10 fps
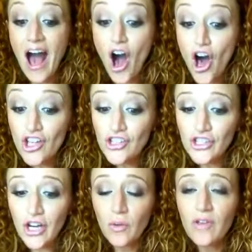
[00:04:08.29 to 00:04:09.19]

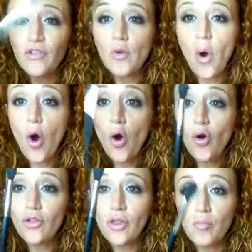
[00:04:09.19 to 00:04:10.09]
Also, if you
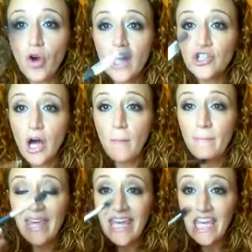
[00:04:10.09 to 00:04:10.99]
hold the brush
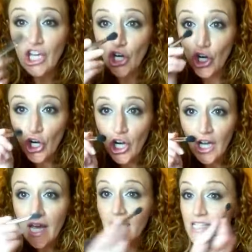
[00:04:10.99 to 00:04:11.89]
up here,
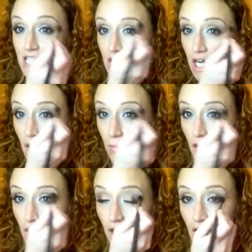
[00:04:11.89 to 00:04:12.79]
it's going to come
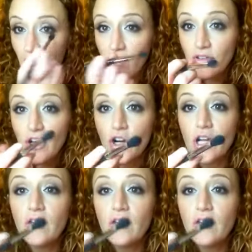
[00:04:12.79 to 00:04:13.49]
on a lot heavier.